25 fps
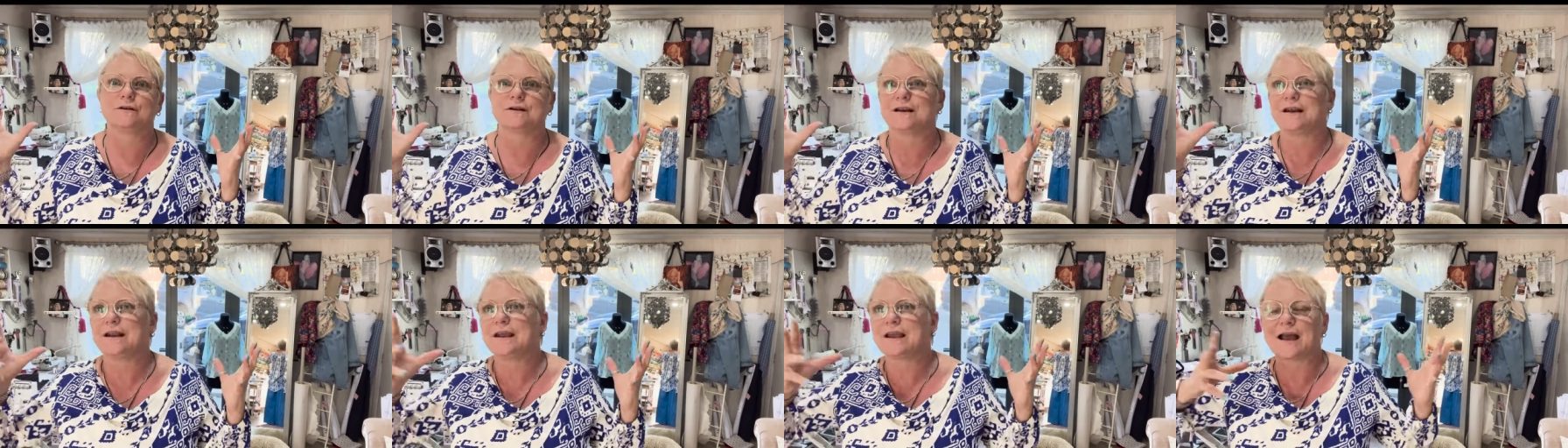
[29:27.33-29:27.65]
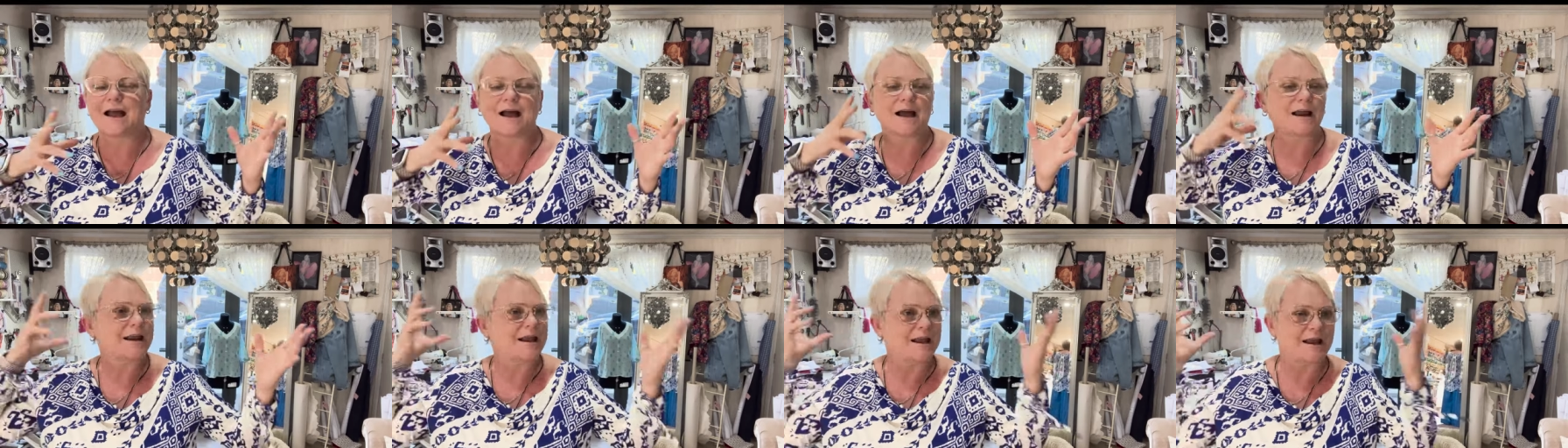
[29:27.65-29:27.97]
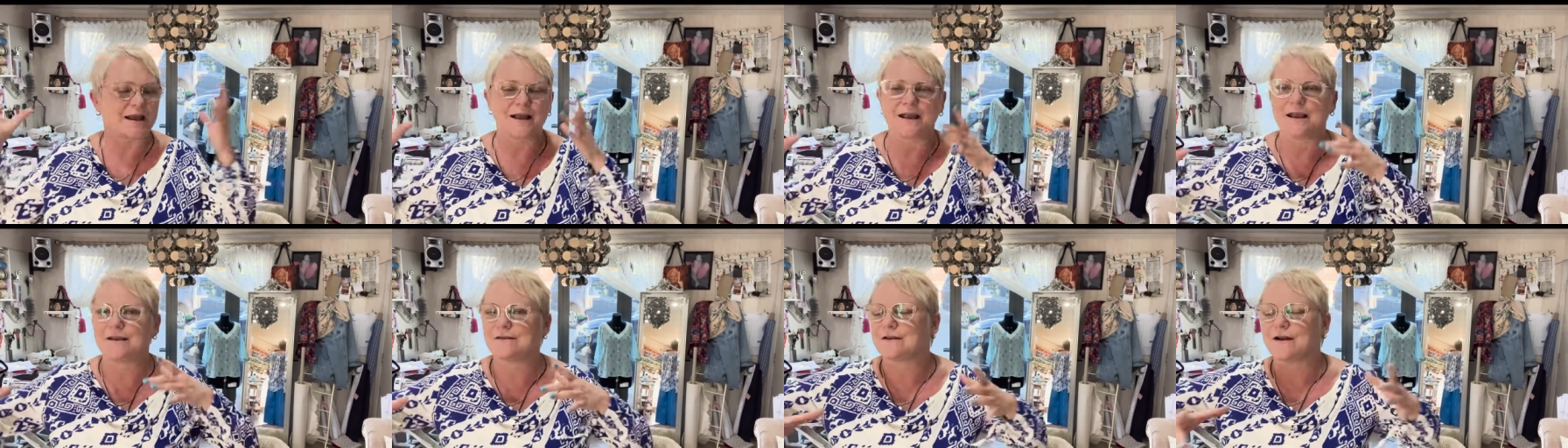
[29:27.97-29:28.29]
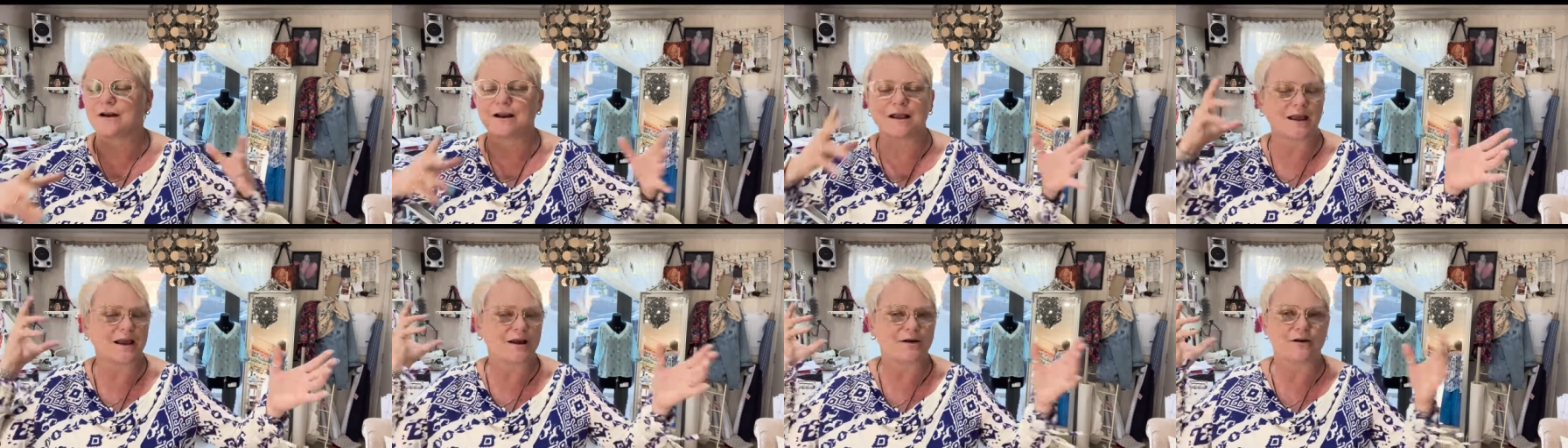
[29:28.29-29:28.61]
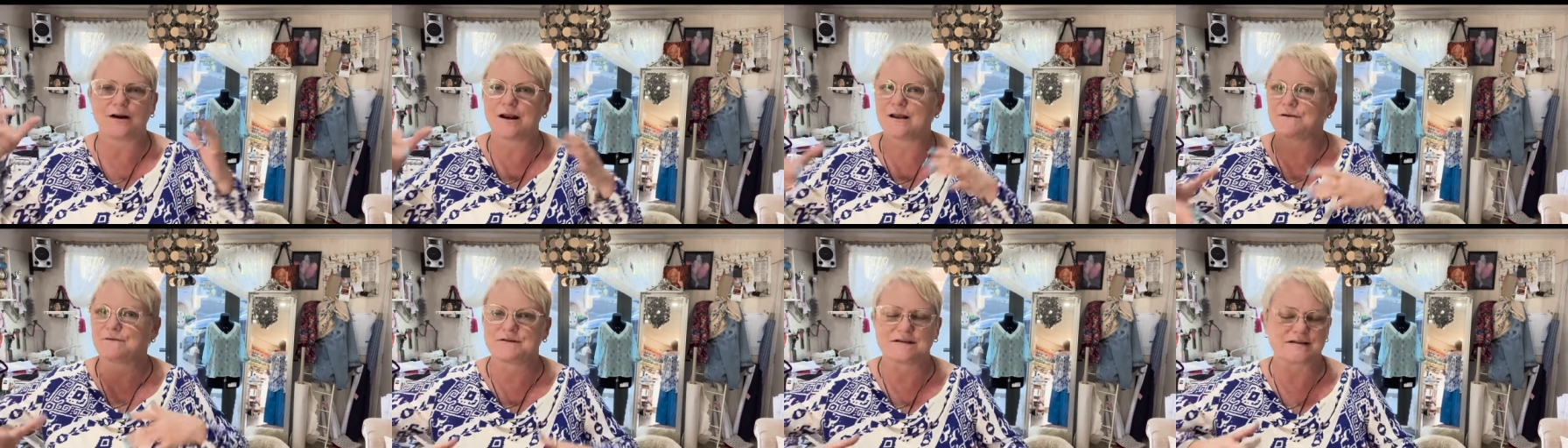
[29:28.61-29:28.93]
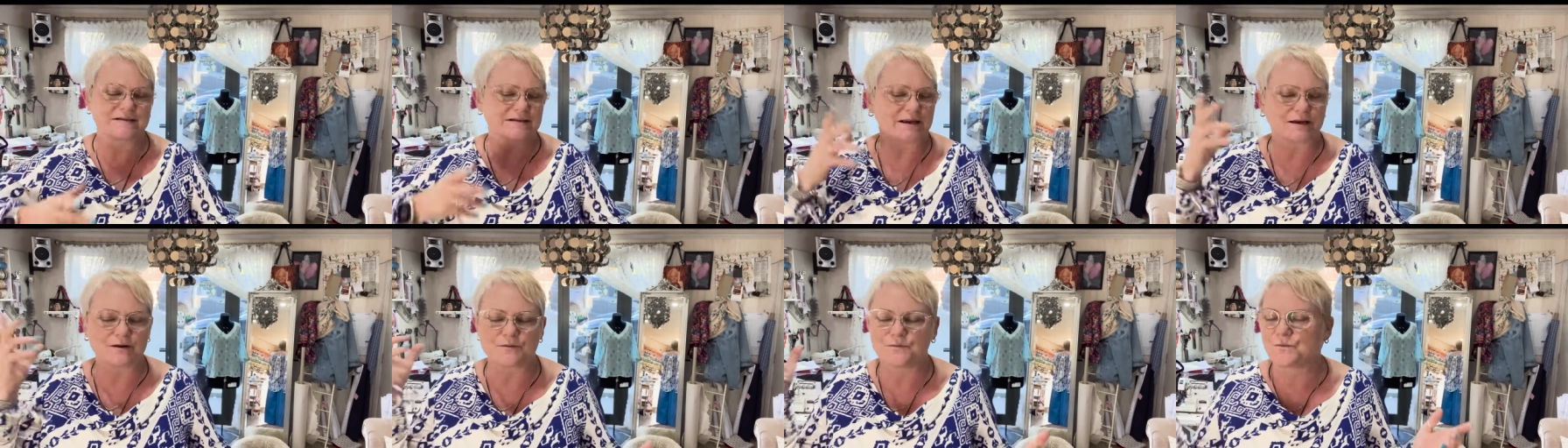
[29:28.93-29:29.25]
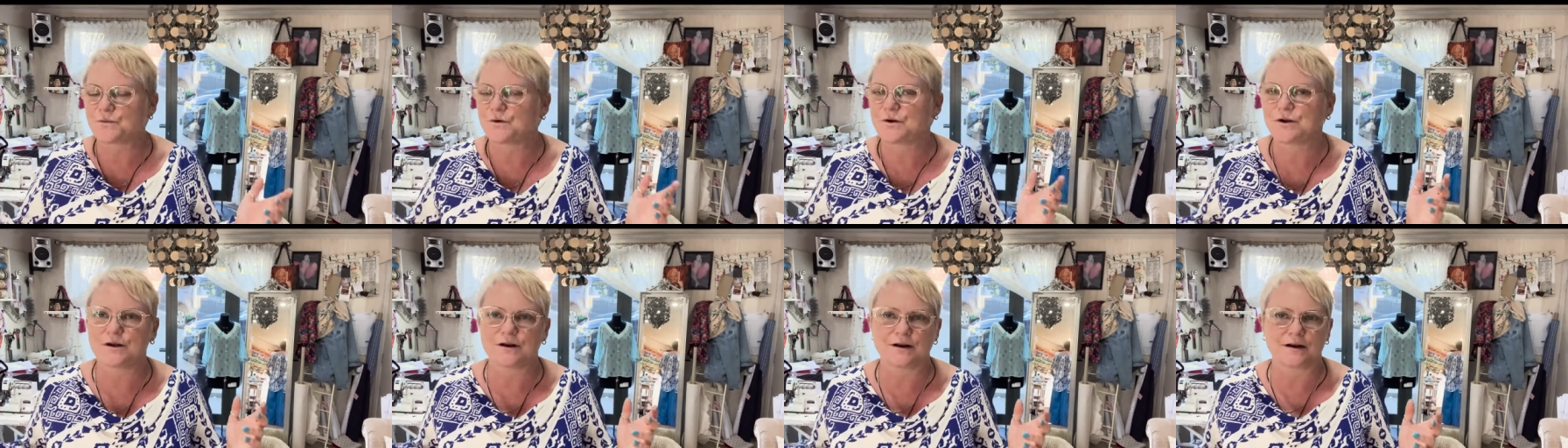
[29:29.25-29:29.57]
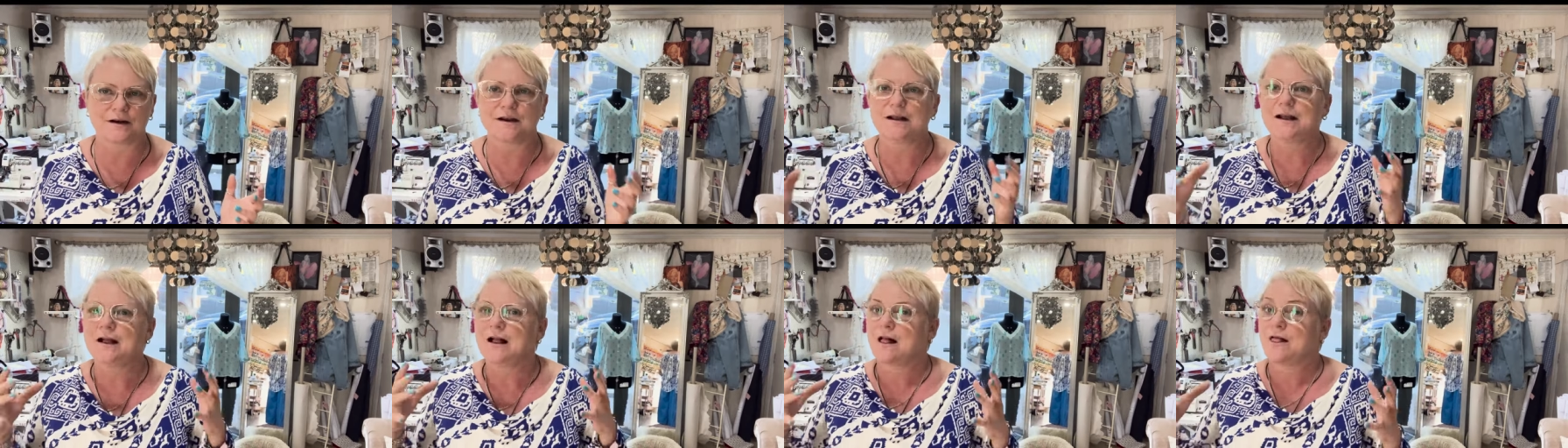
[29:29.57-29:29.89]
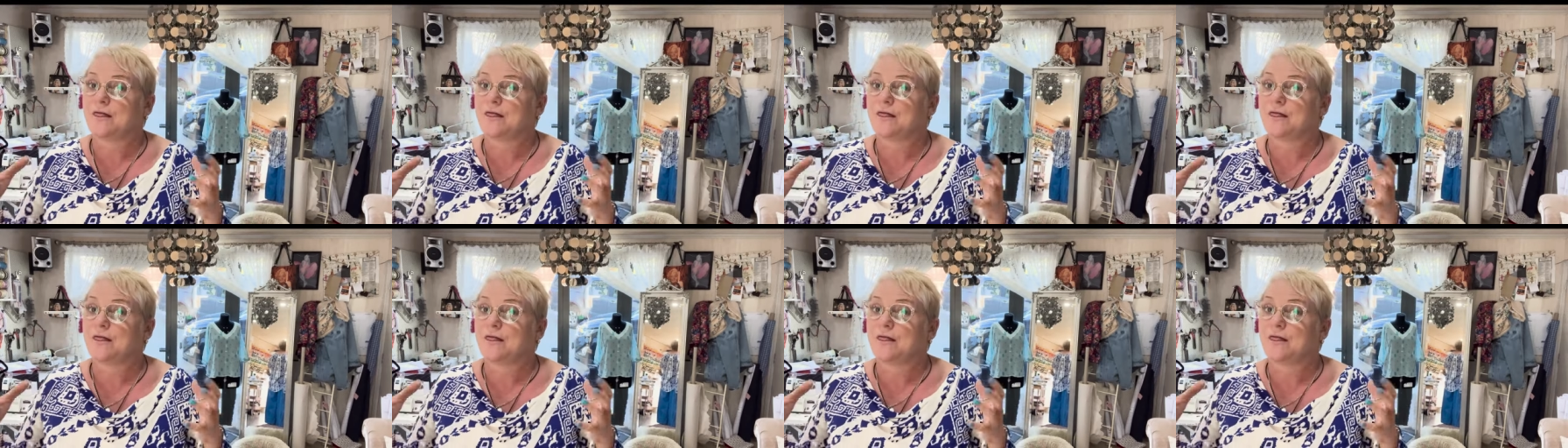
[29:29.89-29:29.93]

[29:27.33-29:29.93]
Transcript: and he can't hear, he's only hearing every second word, and